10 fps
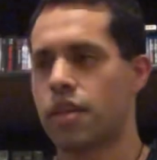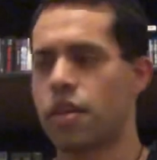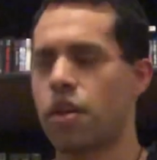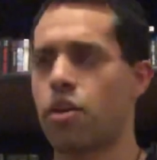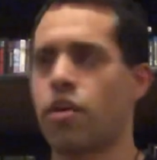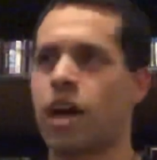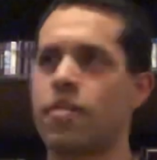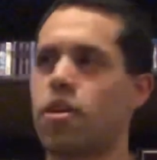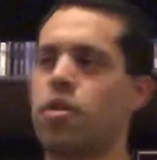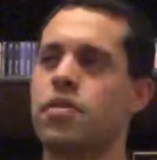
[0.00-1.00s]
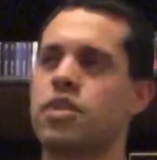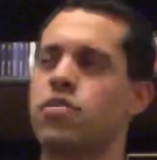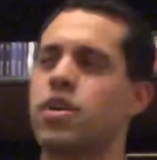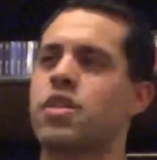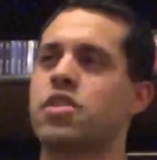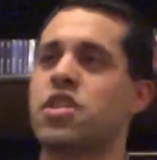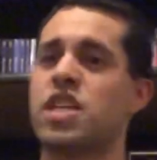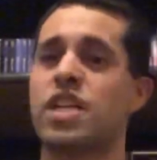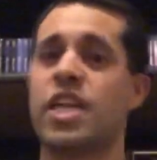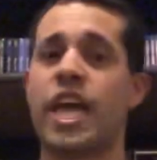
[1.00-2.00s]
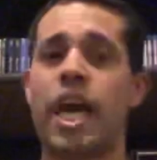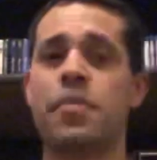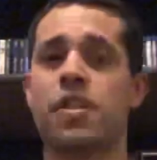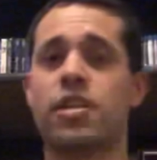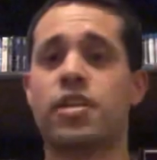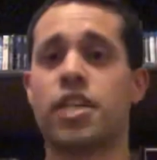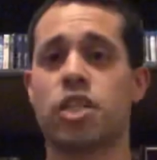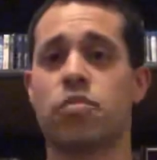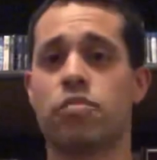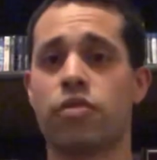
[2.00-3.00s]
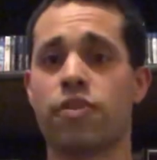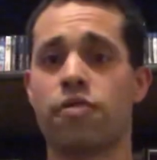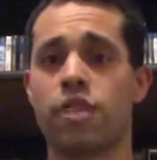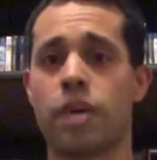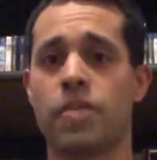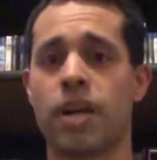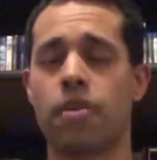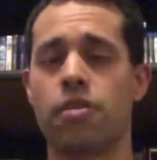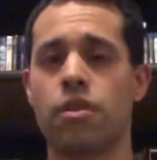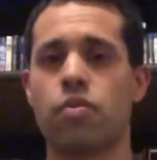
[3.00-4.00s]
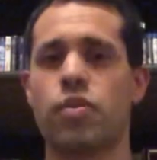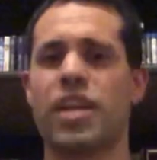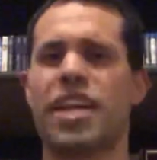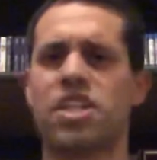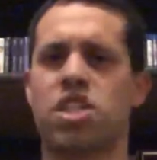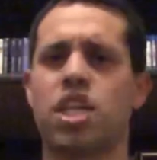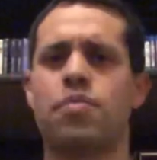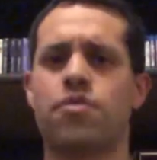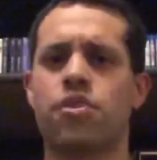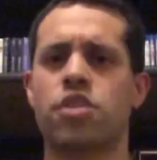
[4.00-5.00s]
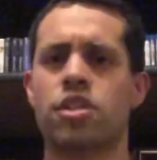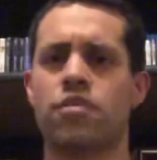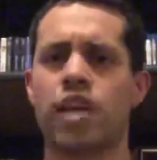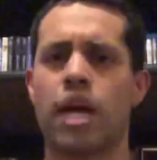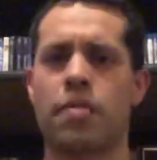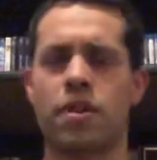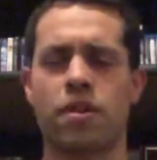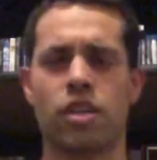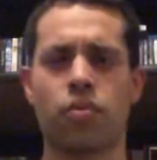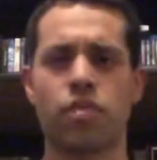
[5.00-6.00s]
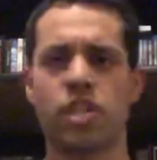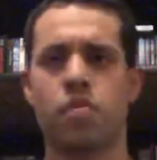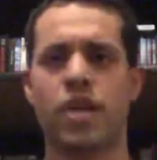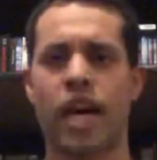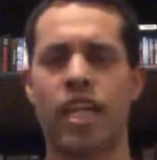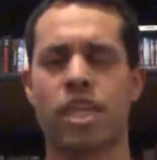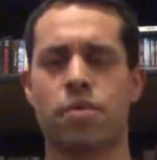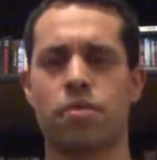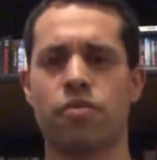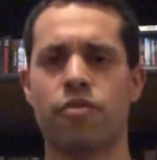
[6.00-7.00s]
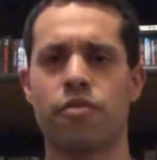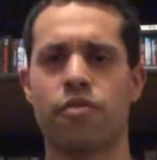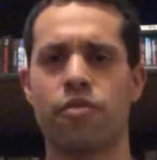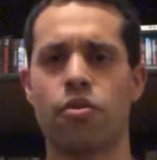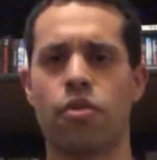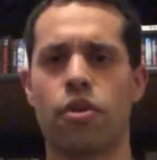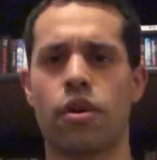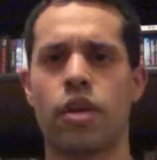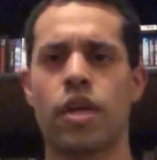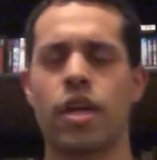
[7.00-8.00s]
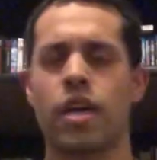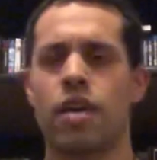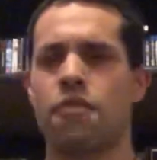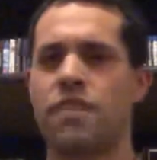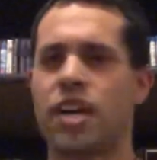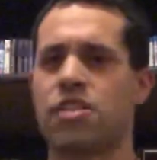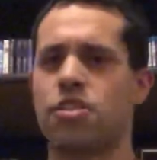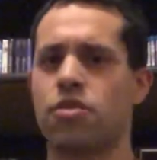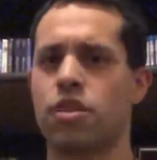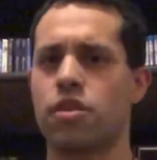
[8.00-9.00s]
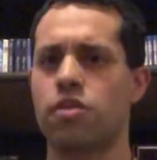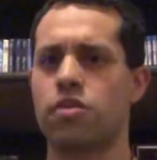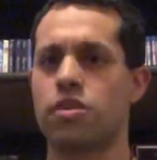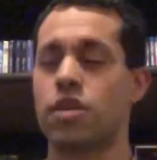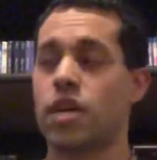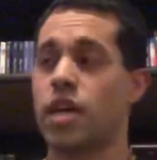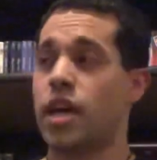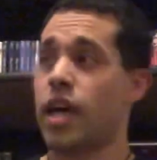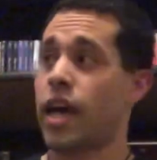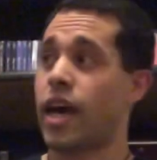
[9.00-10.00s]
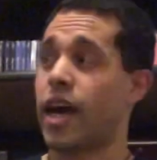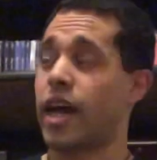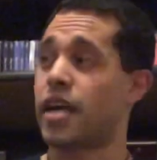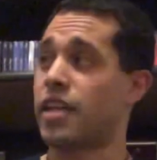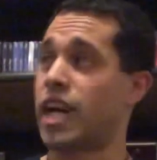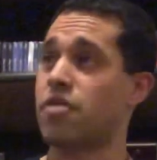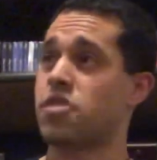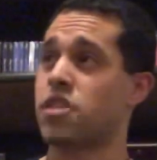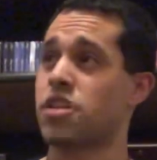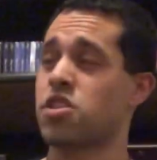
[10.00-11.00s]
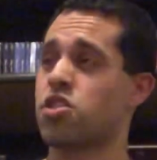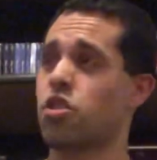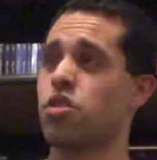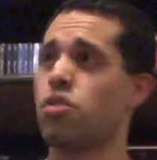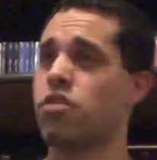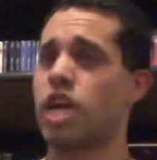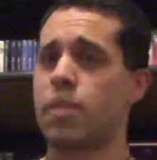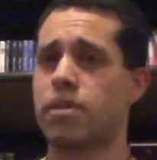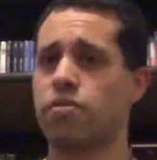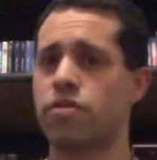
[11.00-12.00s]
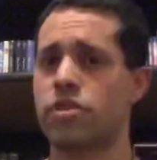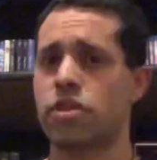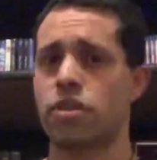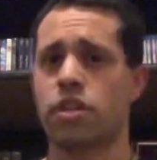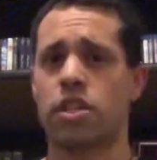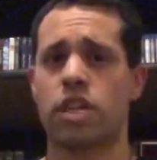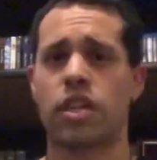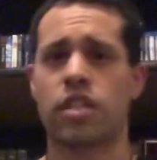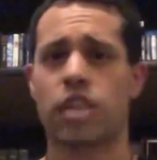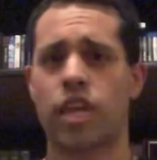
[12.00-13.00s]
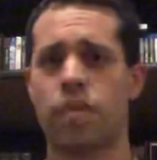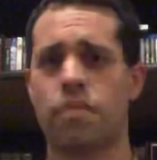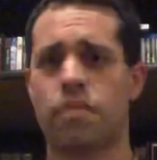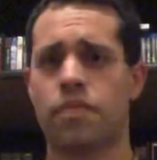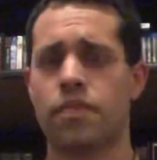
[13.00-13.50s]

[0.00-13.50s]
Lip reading: You know, I've always wanted to see Gambit in an X-Men movie, for that matter. We got a cheap version of Gambit in a really bad X-Men movie before. Fox Studios had announced a solo Gambit movie starring Channing Tatum,